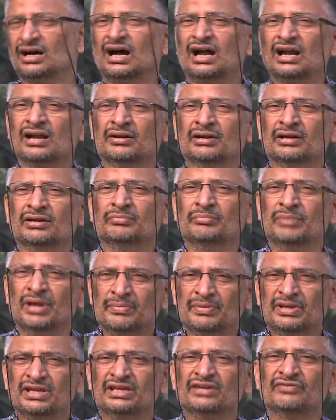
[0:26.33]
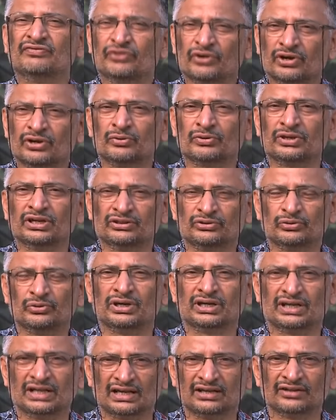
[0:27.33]
and maybe if you are looking through
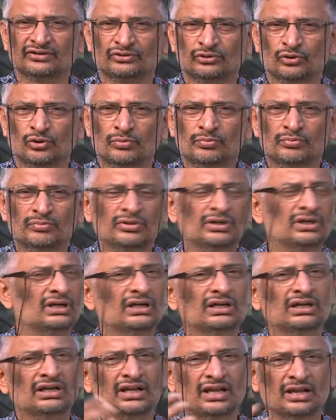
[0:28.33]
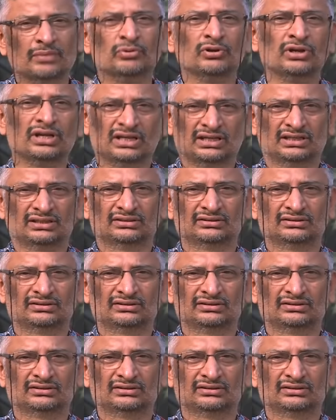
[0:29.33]
a telescope, nebulae.